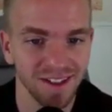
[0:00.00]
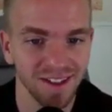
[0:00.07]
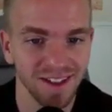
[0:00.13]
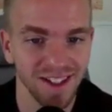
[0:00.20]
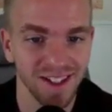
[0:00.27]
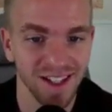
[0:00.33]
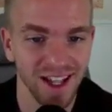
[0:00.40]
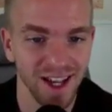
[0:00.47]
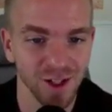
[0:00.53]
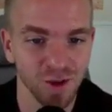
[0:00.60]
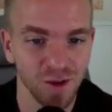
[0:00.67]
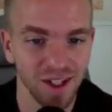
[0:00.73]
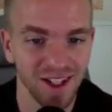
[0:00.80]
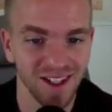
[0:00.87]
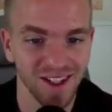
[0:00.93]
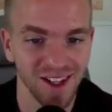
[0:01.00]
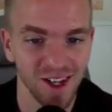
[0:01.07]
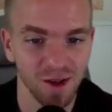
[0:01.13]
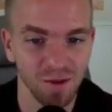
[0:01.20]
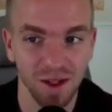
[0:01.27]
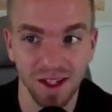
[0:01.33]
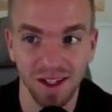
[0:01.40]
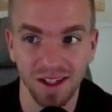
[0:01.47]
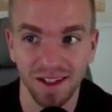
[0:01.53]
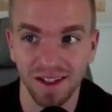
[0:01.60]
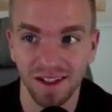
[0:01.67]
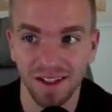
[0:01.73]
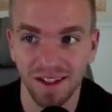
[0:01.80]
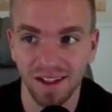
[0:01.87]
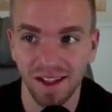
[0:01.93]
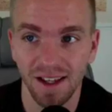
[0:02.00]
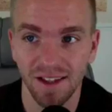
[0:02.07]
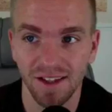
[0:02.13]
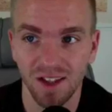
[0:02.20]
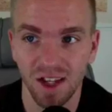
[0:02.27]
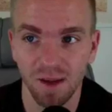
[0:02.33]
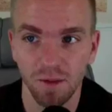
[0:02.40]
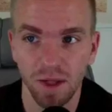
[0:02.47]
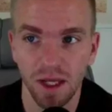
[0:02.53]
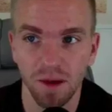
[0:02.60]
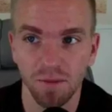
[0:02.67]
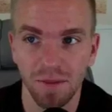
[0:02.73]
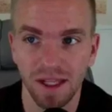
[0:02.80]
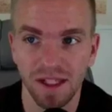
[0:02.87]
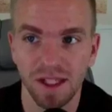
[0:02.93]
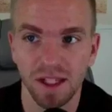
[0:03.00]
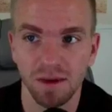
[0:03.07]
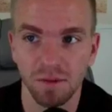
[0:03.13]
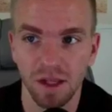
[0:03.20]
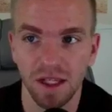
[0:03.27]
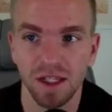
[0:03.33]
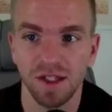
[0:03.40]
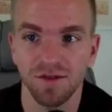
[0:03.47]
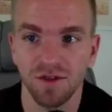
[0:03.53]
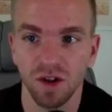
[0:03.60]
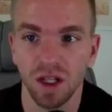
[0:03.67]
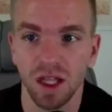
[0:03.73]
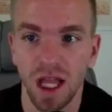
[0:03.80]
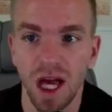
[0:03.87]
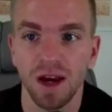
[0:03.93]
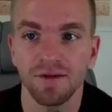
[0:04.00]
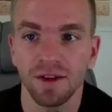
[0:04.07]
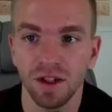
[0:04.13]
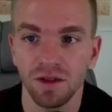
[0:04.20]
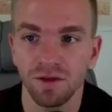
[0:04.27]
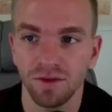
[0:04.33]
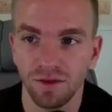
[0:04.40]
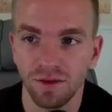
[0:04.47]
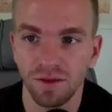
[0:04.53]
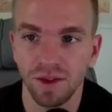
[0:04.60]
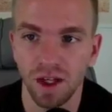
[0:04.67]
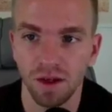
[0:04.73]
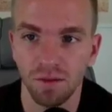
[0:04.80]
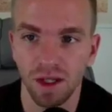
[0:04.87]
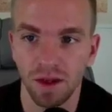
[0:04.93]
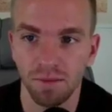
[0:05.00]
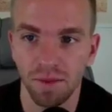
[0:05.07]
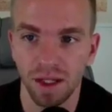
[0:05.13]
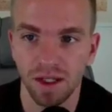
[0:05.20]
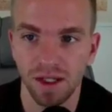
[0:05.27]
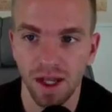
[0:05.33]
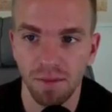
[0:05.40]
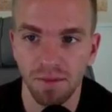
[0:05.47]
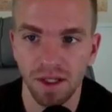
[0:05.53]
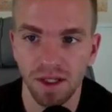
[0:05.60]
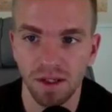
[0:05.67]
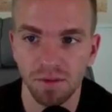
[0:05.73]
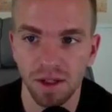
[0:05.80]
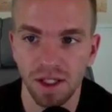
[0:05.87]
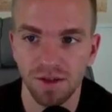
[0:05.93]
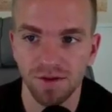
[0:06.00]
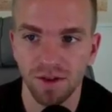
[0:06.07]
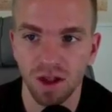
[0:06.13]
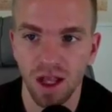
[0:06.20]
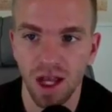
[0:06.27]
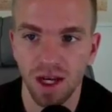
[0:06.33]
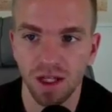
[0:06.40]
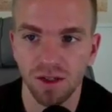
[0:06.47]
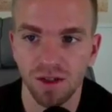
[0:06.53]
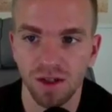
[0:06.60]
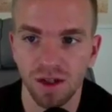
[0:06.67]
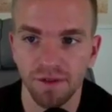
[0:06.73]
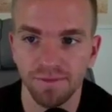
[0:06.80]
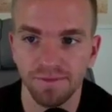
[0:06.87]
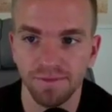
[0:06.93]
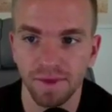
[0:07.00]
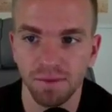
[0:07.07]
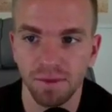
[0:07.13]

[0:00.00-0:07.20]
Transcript: This last week is going to be, it's going to be a missing piece for a lot of you. It's going to be a big time missing piece for a lot of you. So I'm